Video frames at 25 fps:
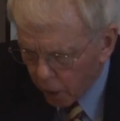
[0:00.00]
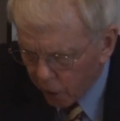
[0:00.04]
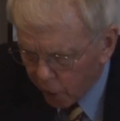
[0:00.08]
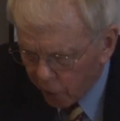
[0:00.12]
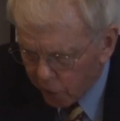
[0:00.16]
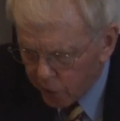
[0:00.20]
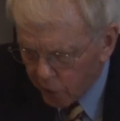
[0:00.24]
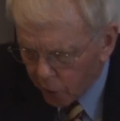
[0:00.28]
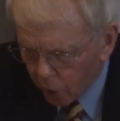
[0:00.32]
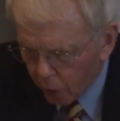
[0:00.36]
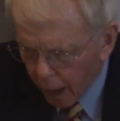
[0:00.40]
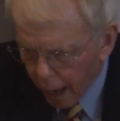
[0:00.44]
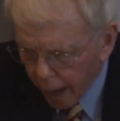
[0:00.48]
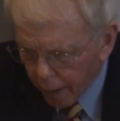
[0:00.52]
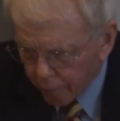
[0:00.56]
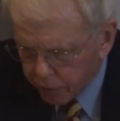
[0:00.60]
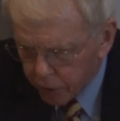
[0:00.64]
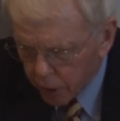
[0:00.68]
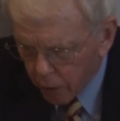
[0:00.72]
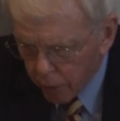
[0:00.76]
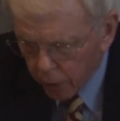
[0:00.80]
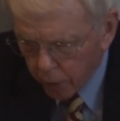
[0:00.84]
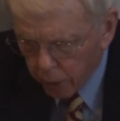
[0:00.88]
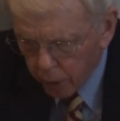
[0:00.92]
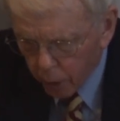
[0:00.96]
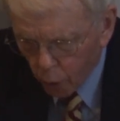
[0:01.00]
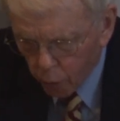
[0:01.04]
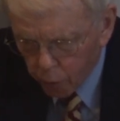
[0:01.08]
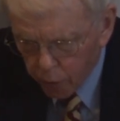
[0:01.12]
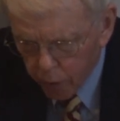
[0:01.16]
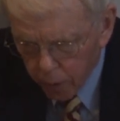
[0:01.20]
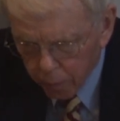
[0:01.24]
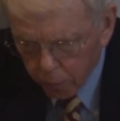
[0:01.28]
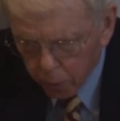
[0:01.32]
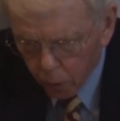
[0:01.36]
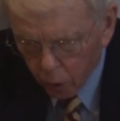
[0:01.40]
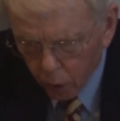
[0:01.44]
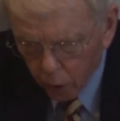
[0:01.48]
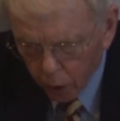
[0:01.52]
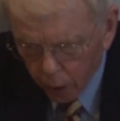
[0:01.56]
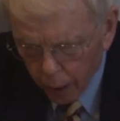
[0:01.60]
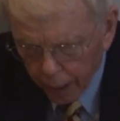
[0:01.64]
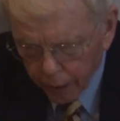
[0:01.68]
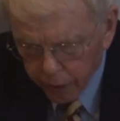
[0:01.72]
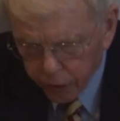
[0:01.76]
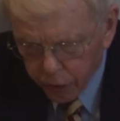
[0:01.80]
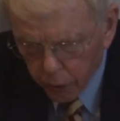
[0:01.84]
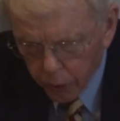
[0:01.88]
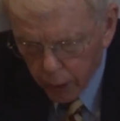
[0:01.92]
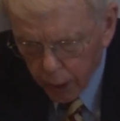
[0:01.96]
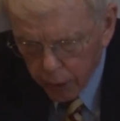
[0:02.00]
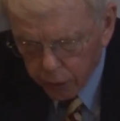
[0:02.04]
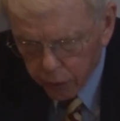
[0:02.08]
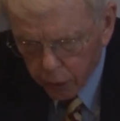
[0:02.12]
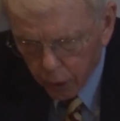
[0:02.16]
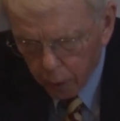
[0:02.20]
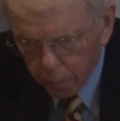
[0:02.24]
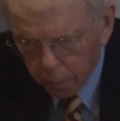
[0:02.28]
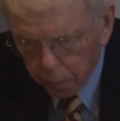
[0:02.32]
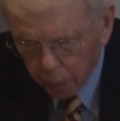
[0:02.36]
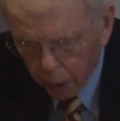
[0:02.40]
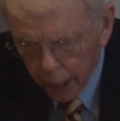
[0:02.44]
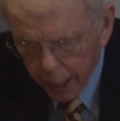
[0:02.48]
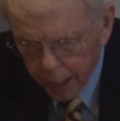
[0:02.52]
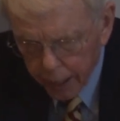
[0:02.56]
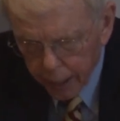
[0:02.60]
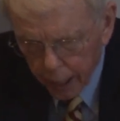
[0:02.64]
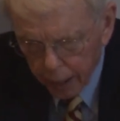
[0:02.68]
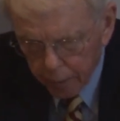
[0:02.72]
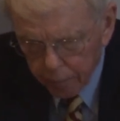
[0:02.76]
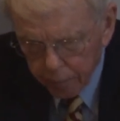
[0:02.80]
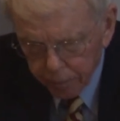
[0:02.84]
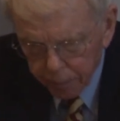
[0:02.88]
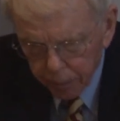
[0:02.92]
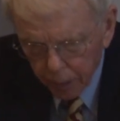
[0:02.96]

until after the November election is completed.